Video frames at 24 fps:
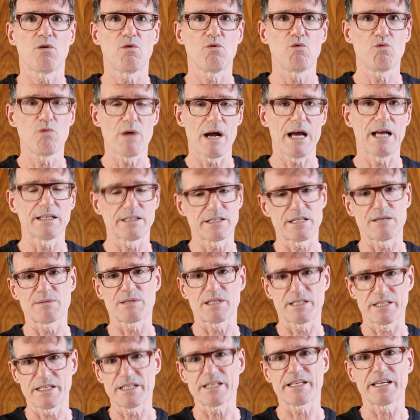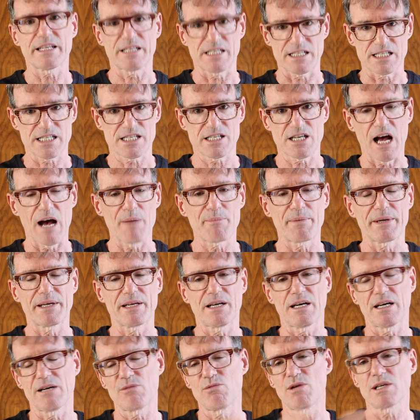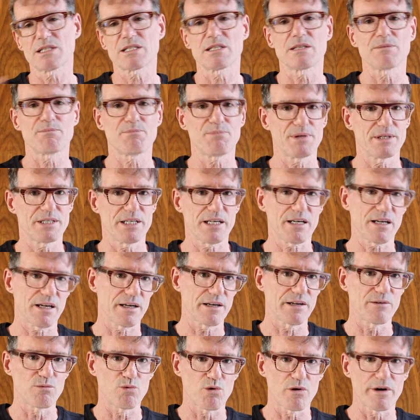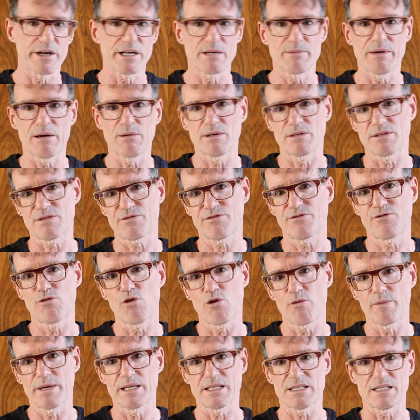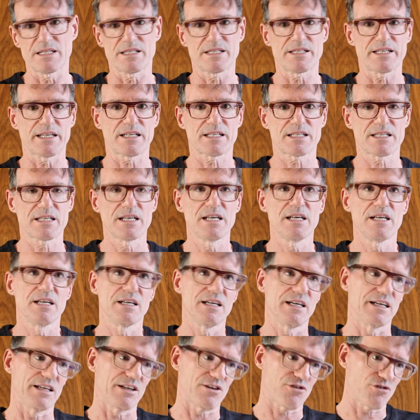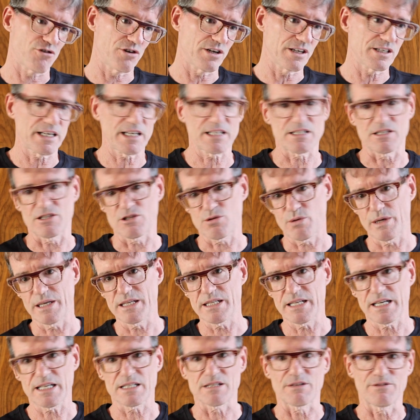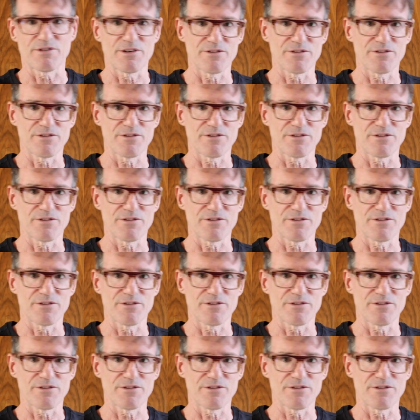well in terms I did get to stop it. I wasn't particularly worried about whether it's 4 minutes and 6 and 30 seconds or 20 seconds or